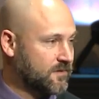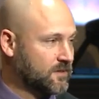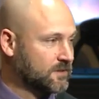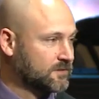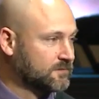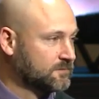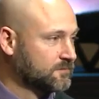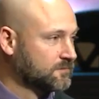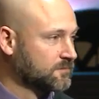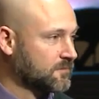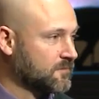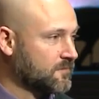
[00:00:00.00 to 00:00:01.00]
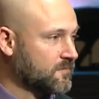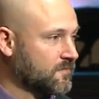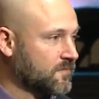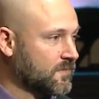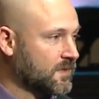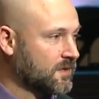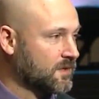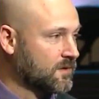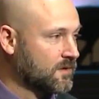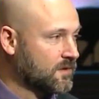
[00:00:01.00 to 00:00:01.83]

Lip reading: (silence)